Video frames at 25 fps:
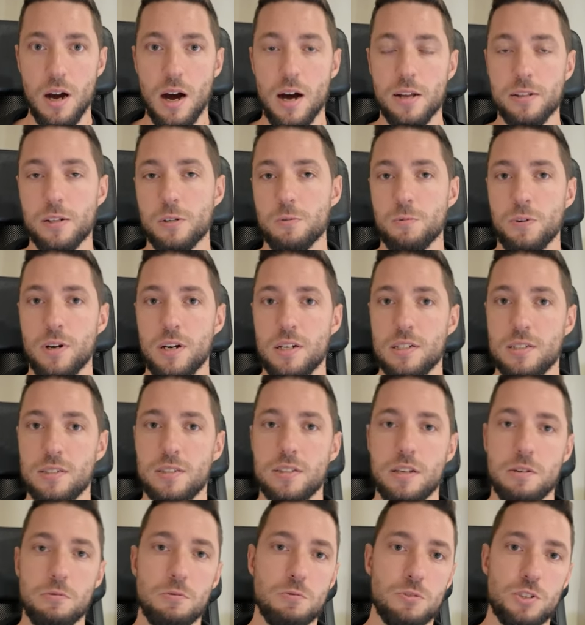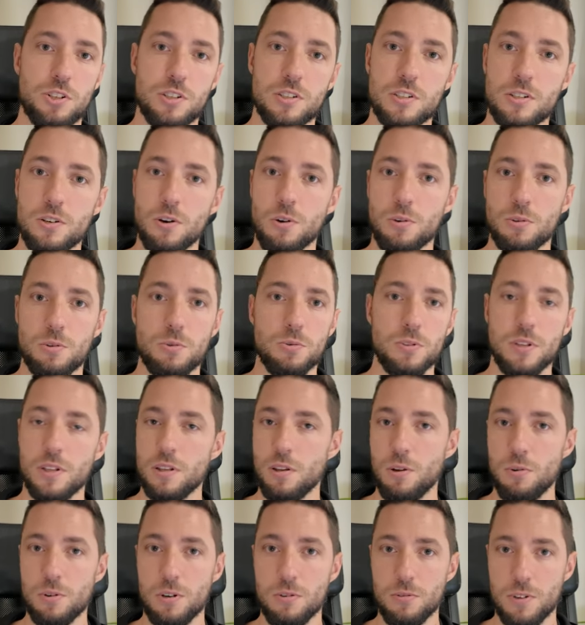Otherwise, they will just go to the
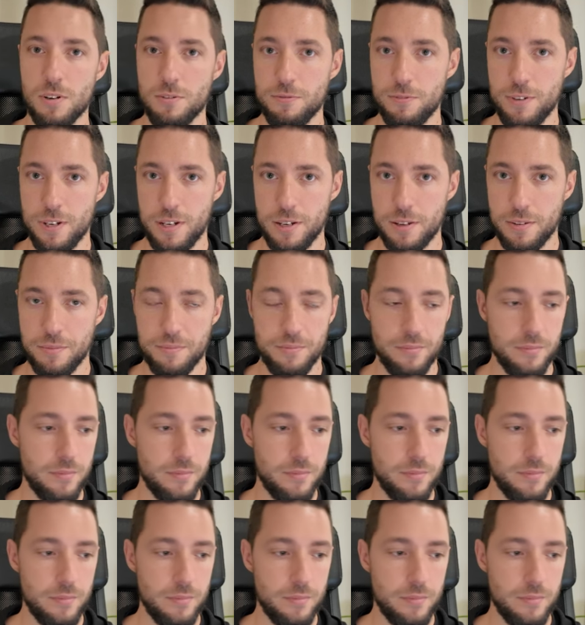local cafe.